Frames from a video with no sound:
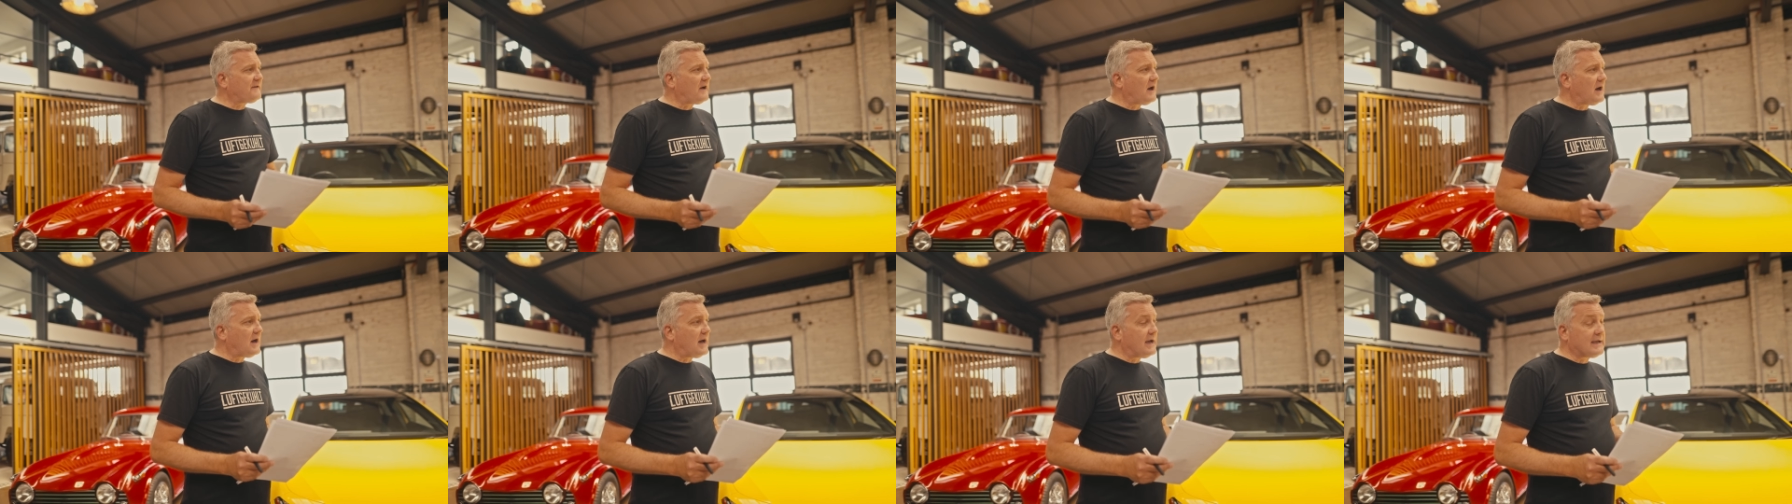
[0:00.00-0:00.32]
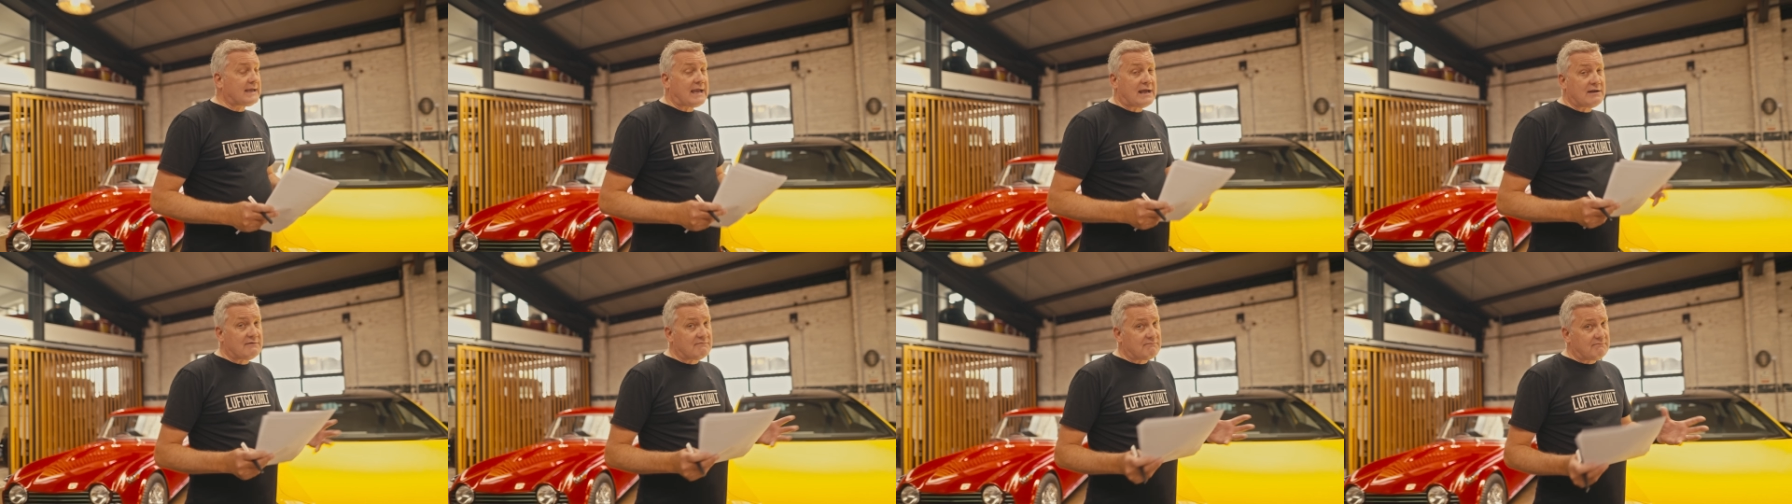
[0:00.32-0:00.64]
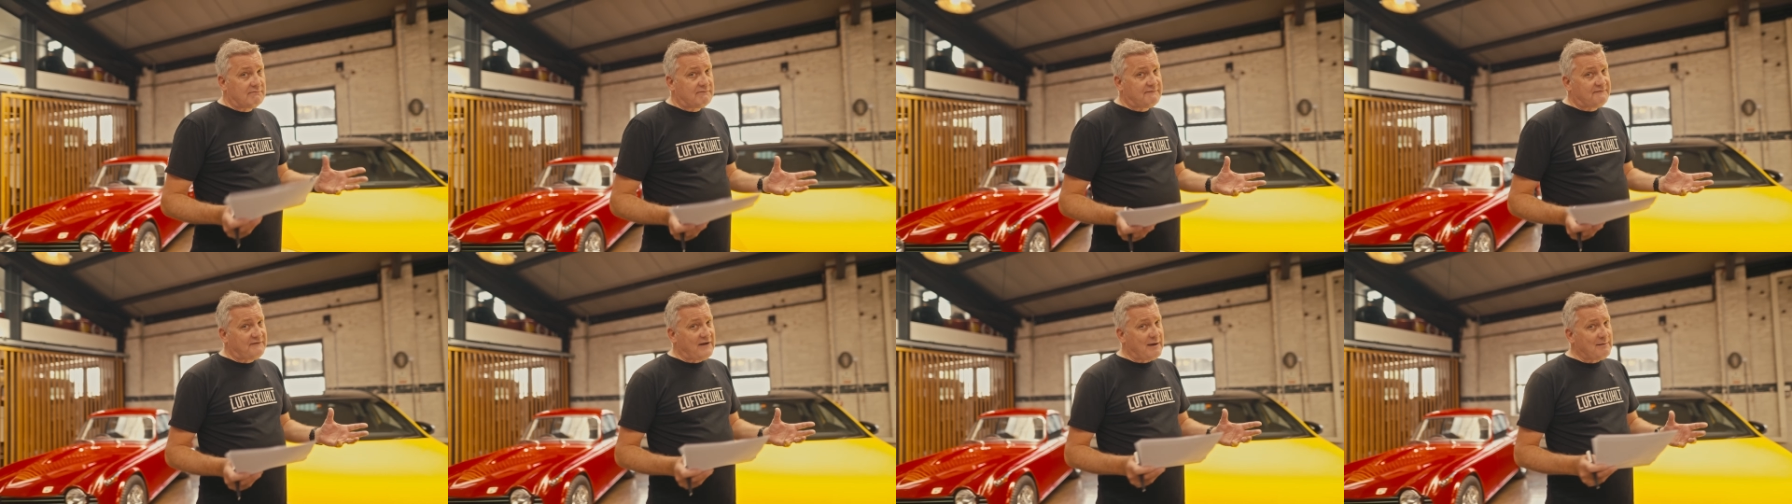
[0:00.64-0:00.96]
Again,
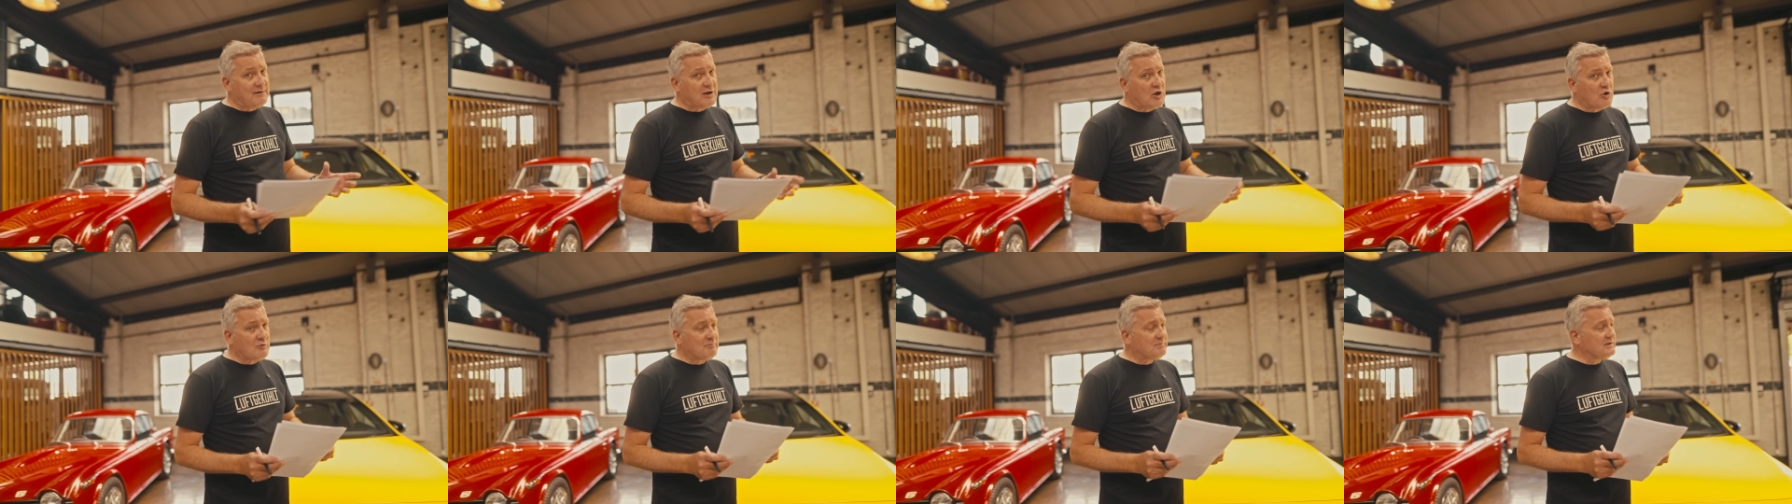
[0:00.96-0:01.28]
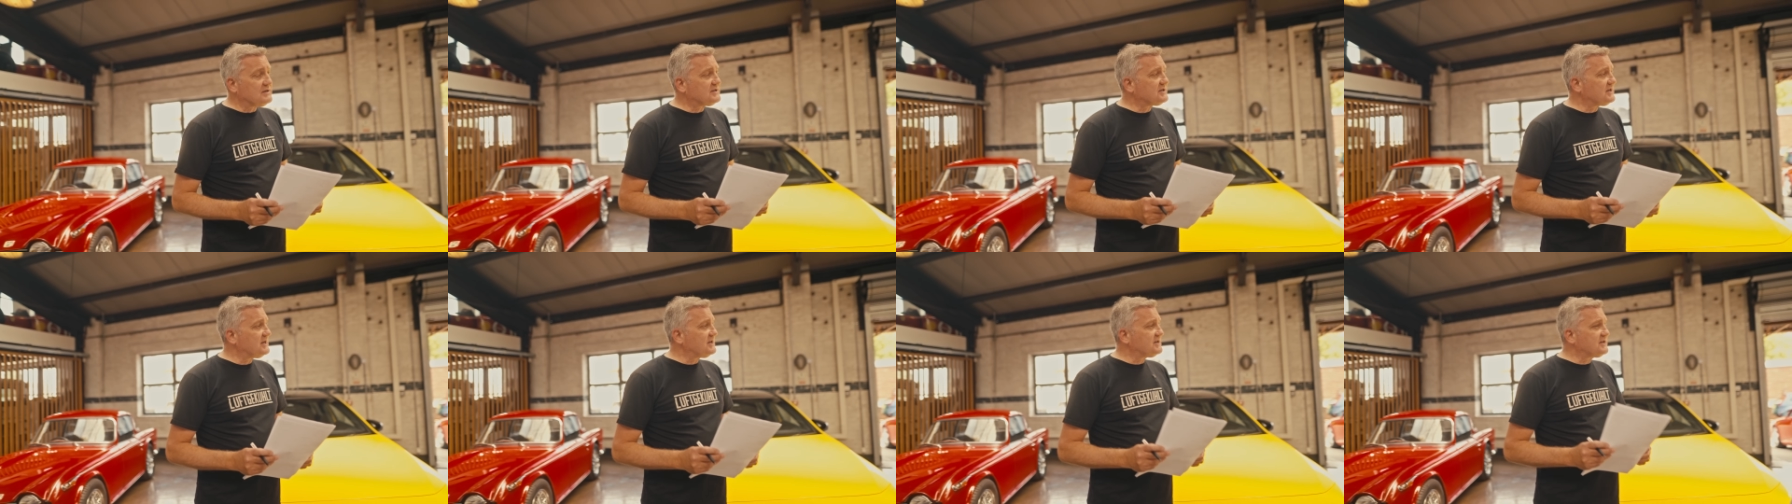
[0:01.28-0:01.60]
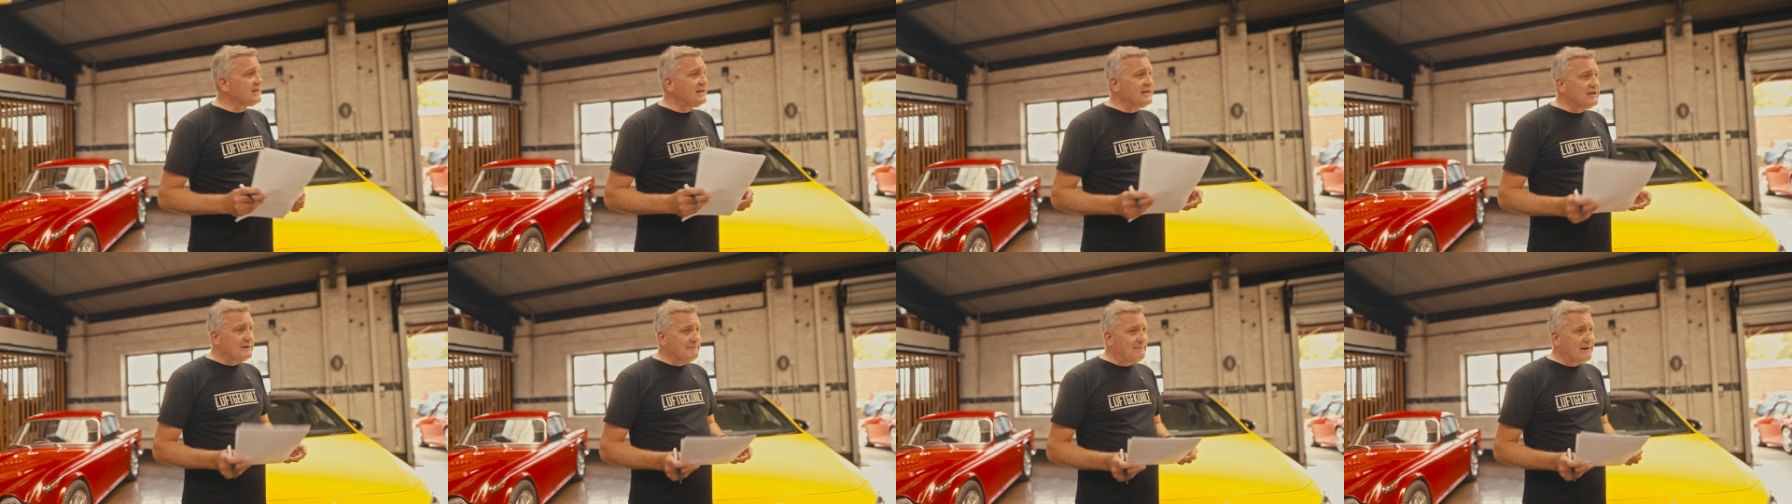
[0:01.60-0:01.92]
family-owned business,
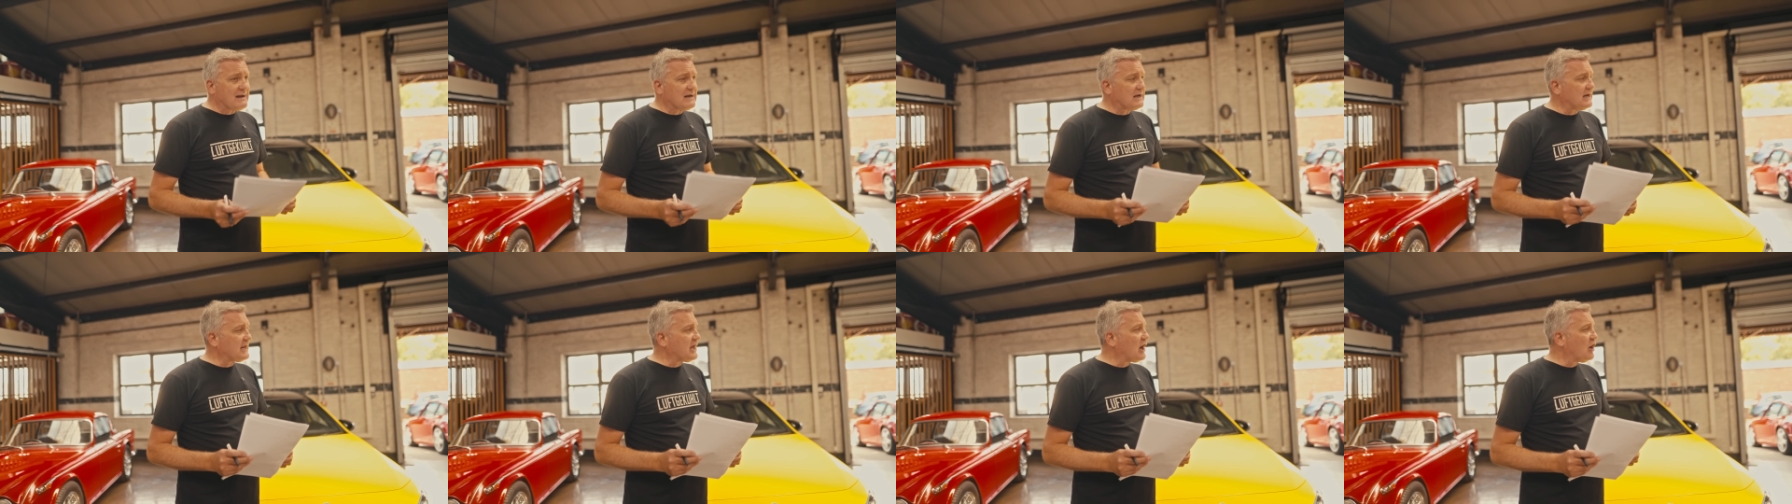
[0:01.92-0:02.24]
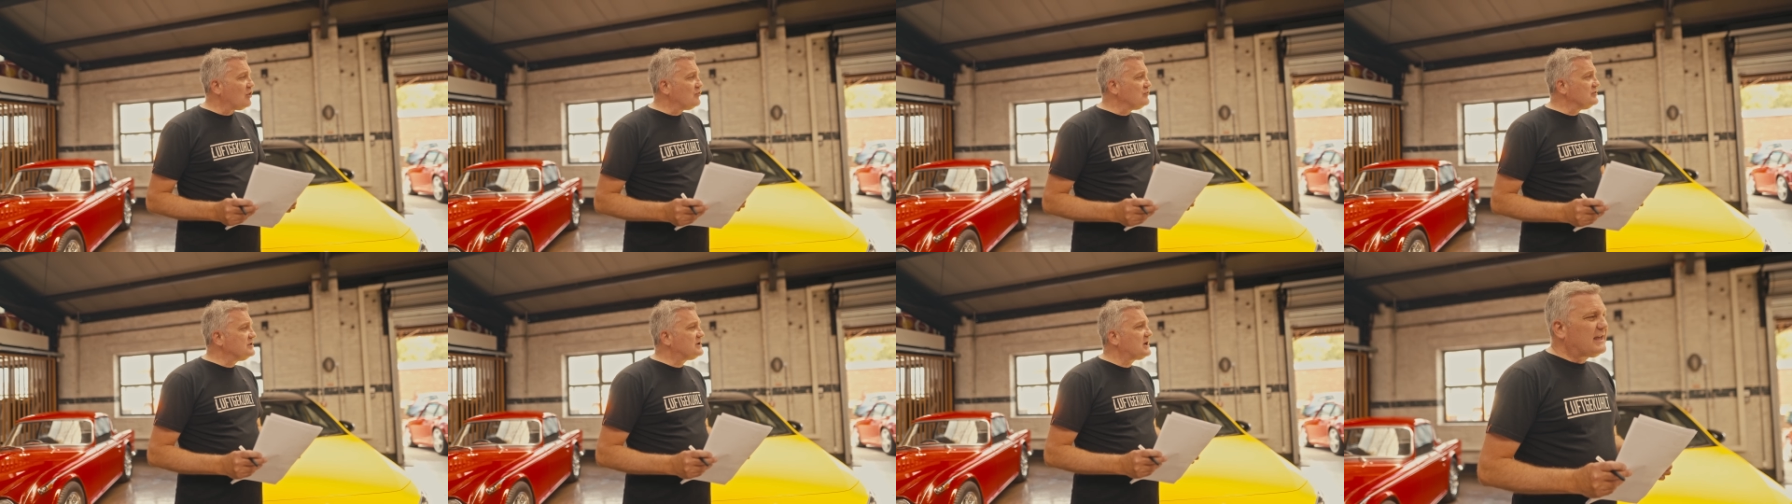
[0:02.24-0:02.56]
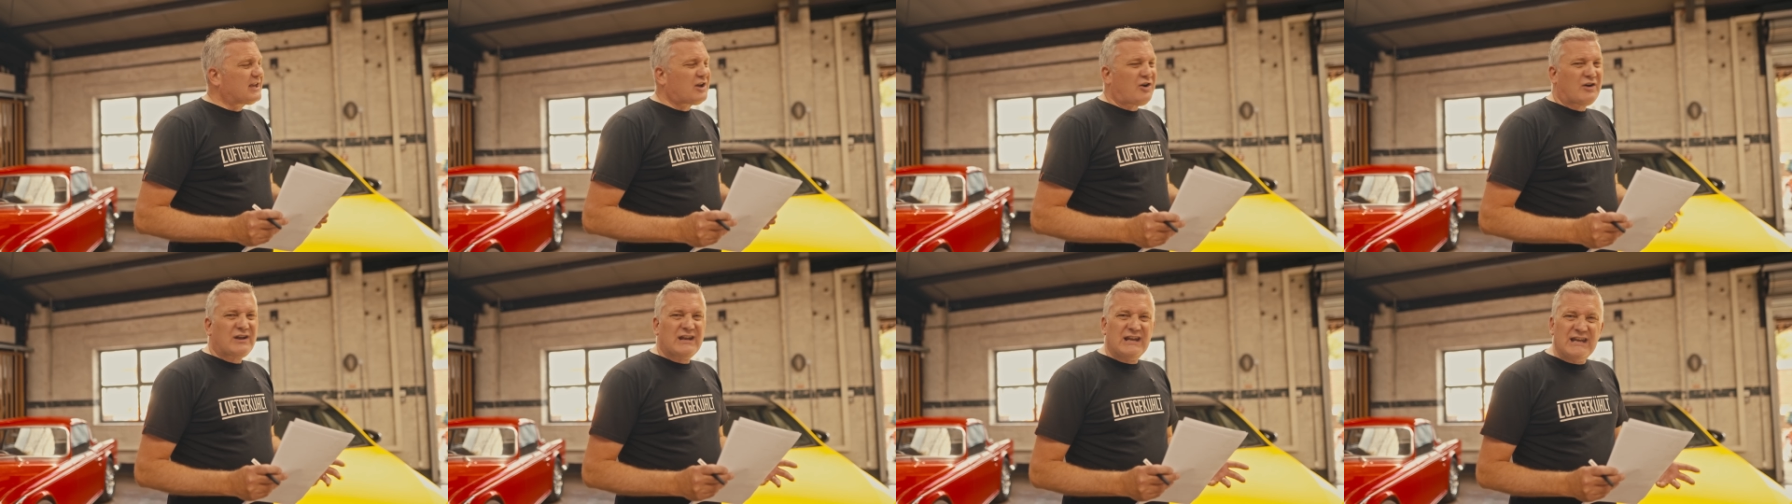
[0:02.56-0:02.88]
independently owned. They
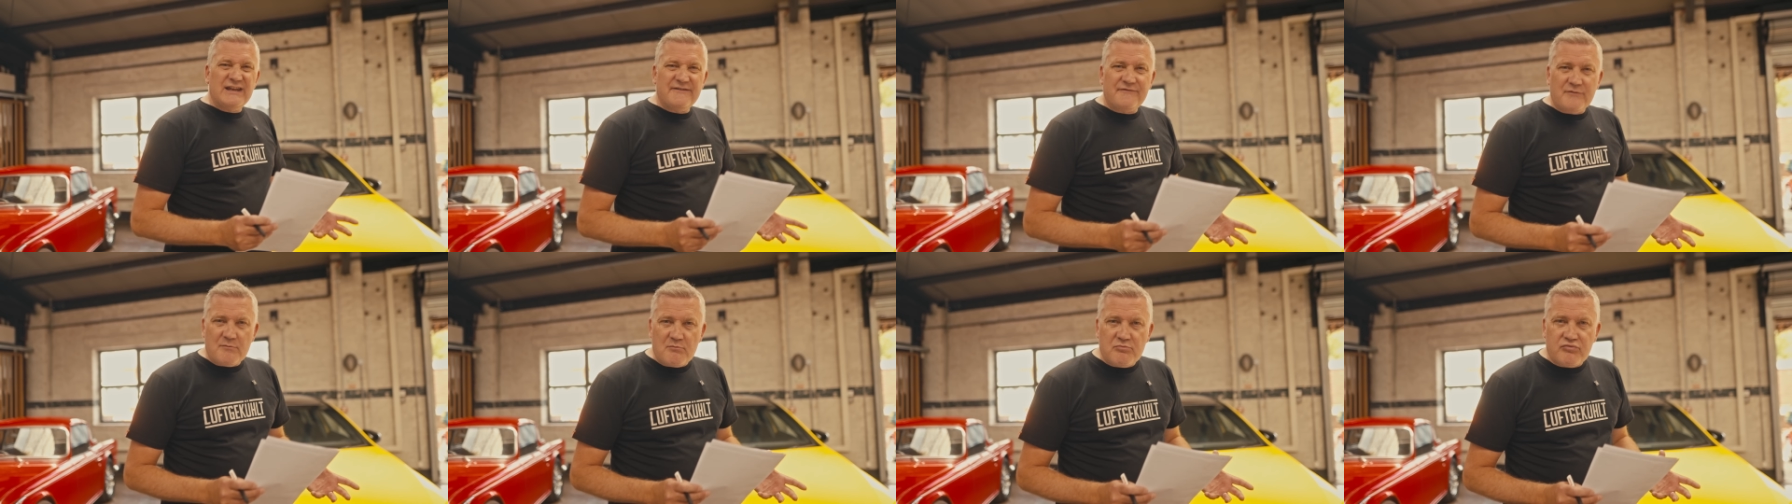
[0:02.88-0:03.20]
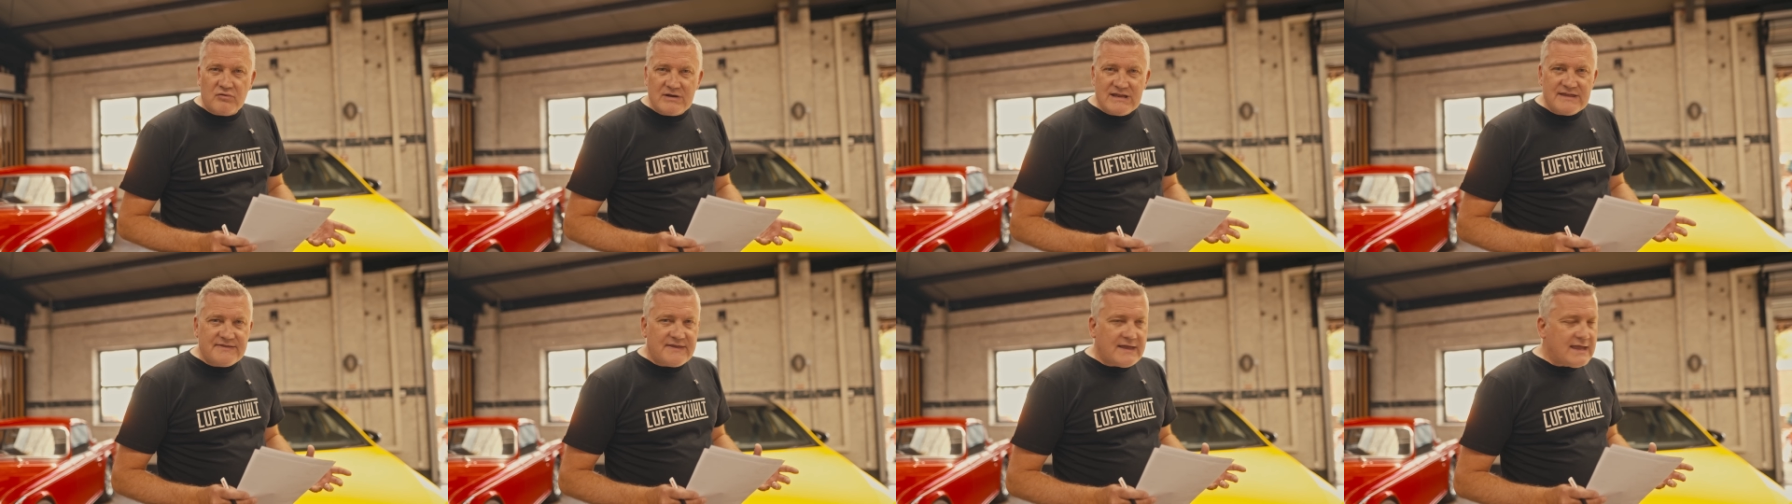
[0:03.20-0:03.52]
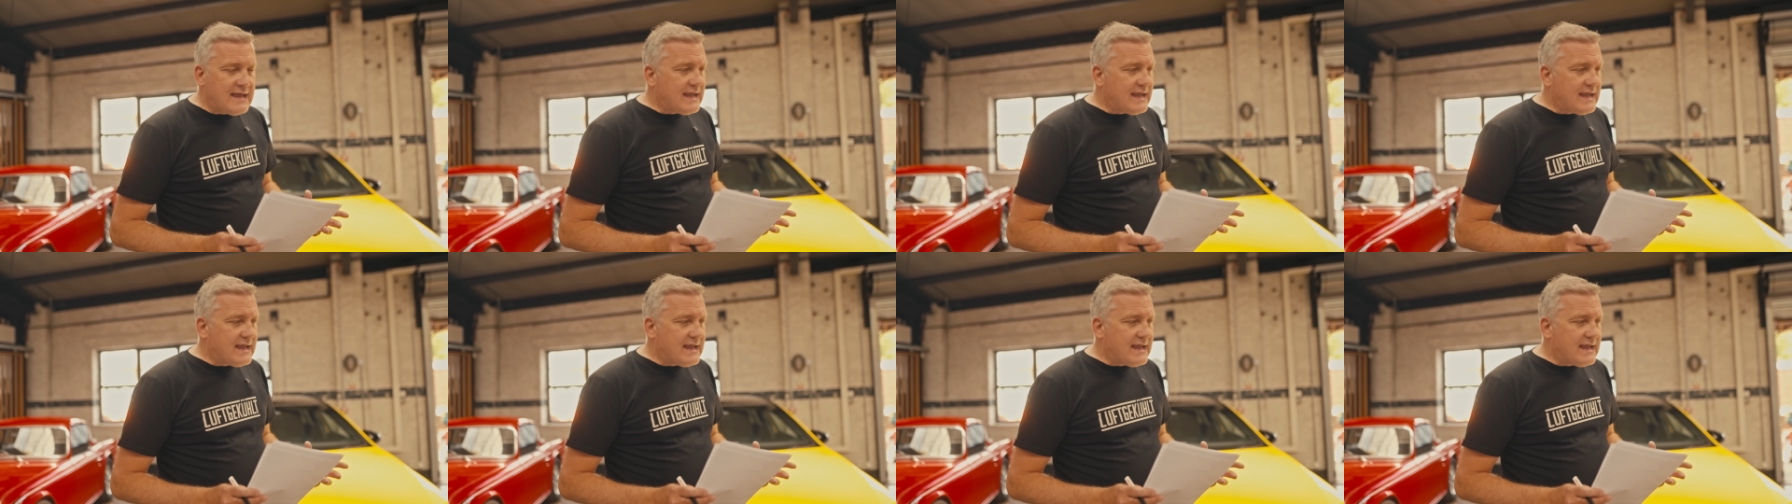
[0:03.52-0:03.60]
kind of live and breathe it